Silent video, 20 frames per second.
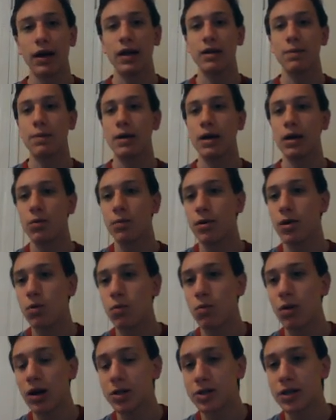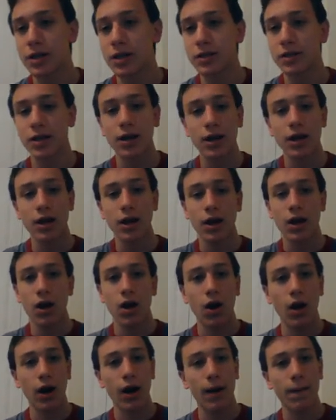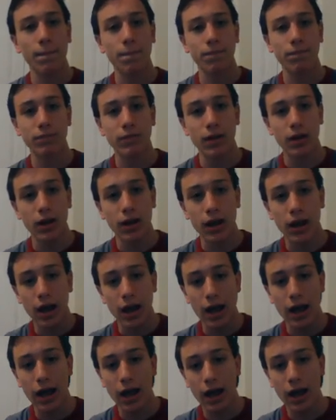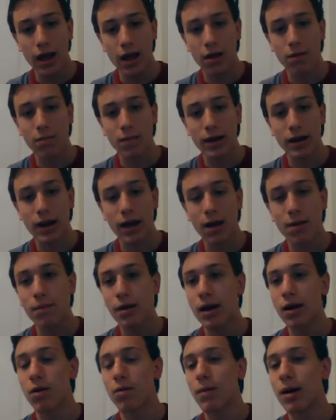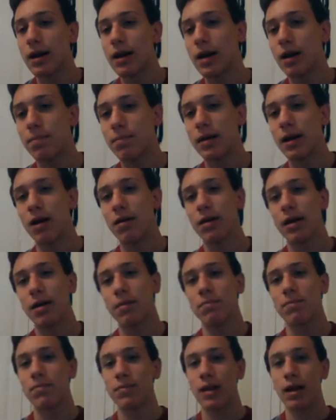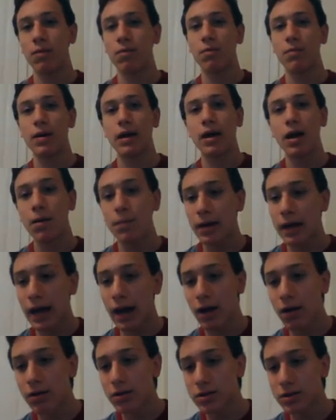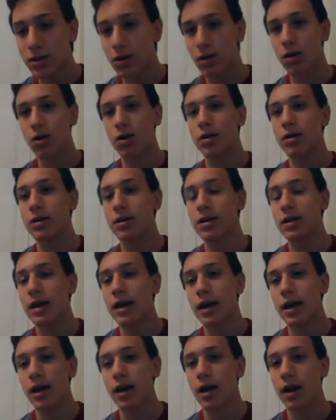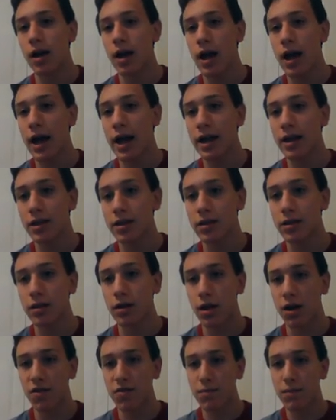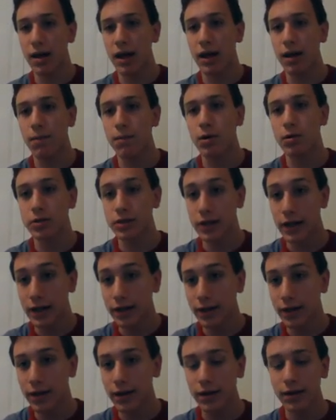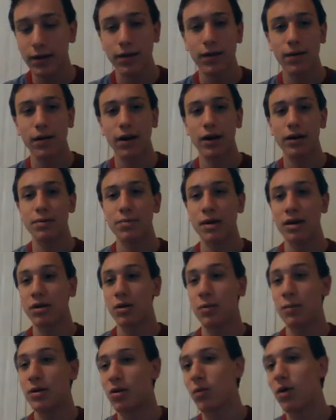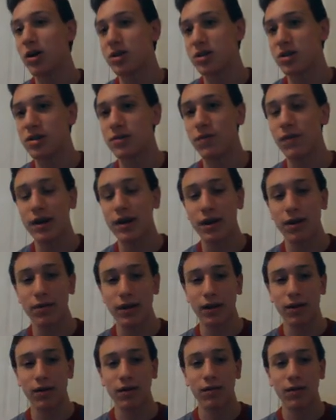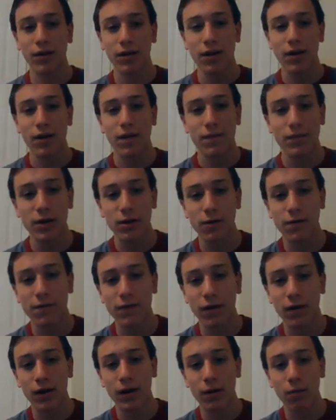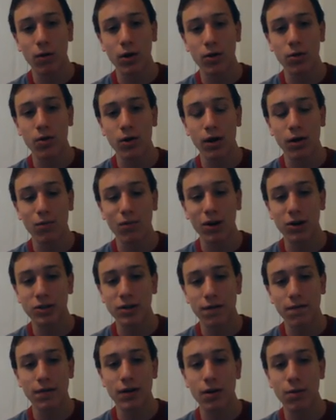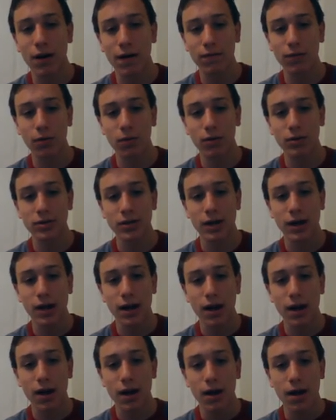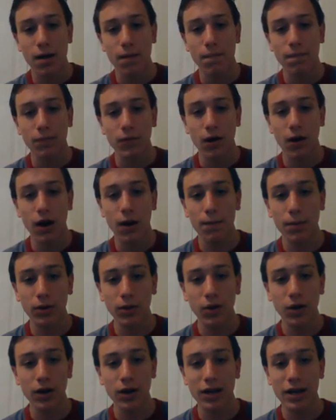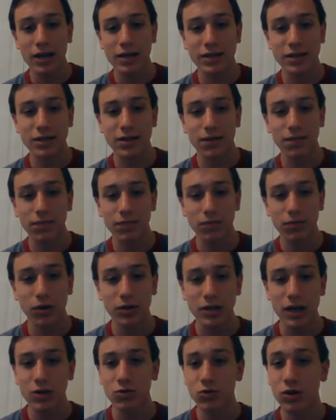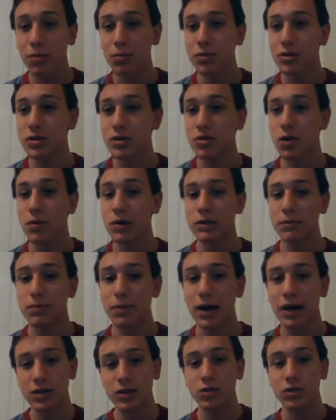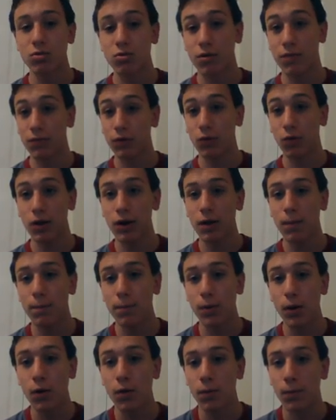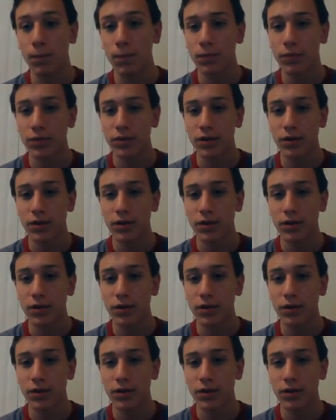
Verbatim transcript: Okay, depending on when you watch this. All right, it might or might not be out yet. That will be coming out on the 8th of May, most likely. All right, depending on when you're watching this video, that'll vary whether you can watch that video afterwards. All right, but look at this. Once that tropical disturbance passes through on Florida, boom.